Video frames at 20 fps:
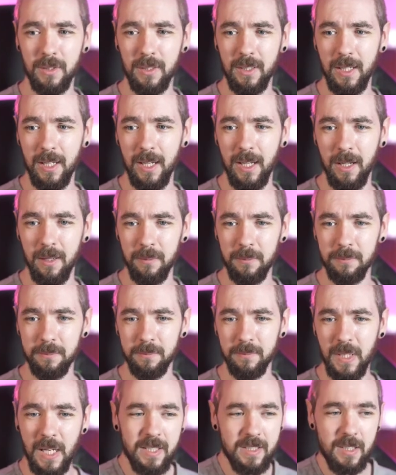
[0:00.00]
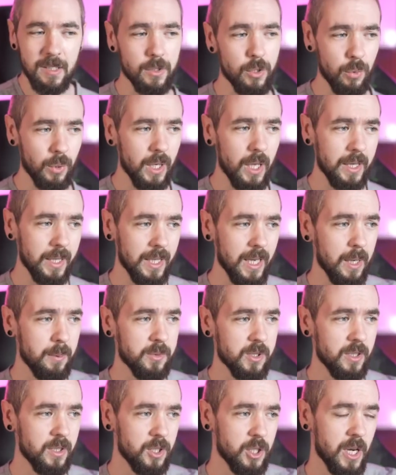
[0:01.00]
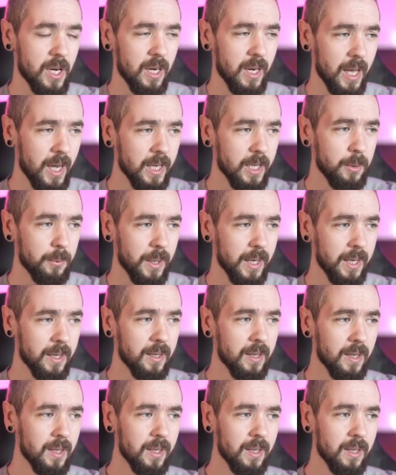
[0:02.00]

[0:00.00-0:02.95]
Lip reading: I still do a lot of games on the channel anyway,